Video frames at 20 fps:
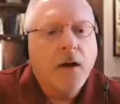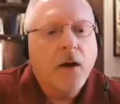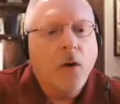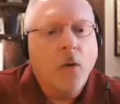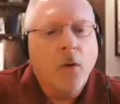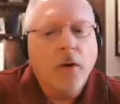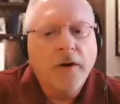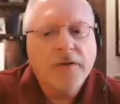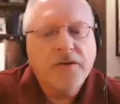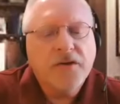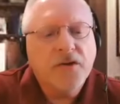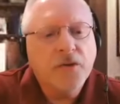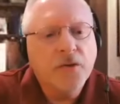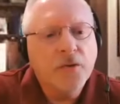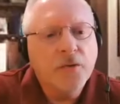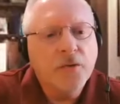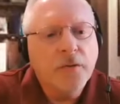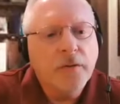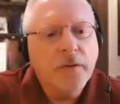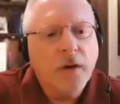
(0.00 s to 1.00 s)
or
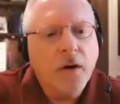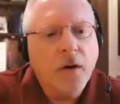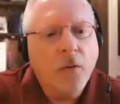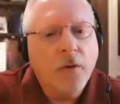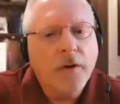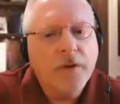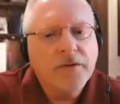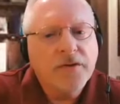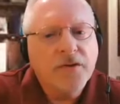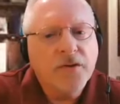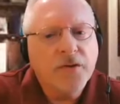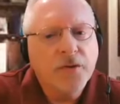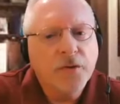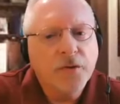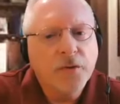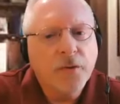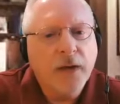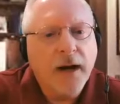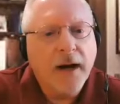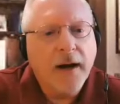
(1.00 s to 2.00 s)
to or
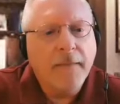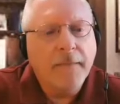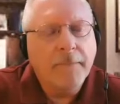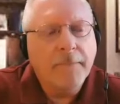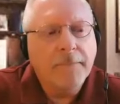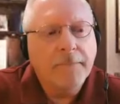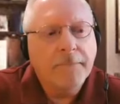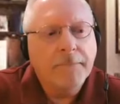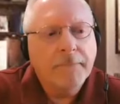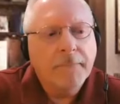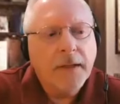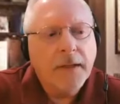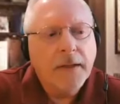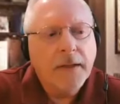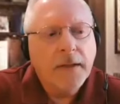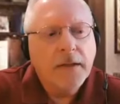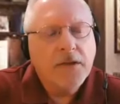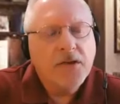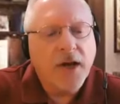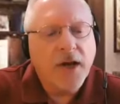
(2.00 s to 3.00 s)
to um,
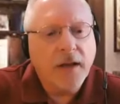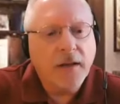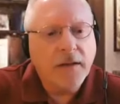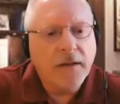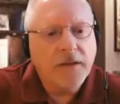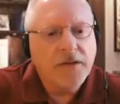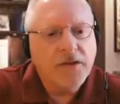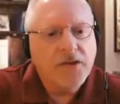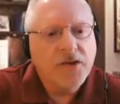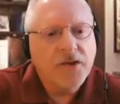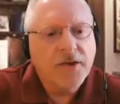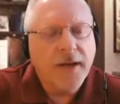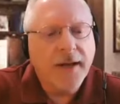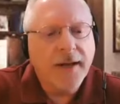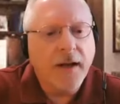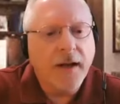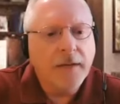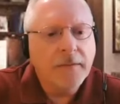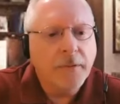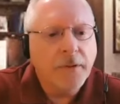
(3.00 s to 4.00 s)
challenge
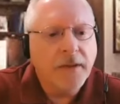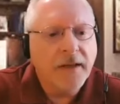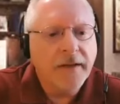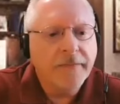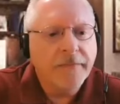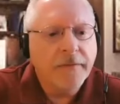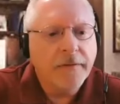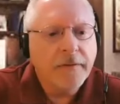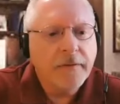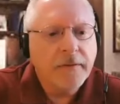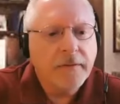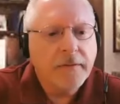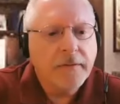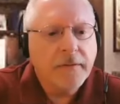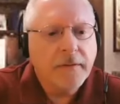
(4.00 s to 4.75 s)
an unbeliever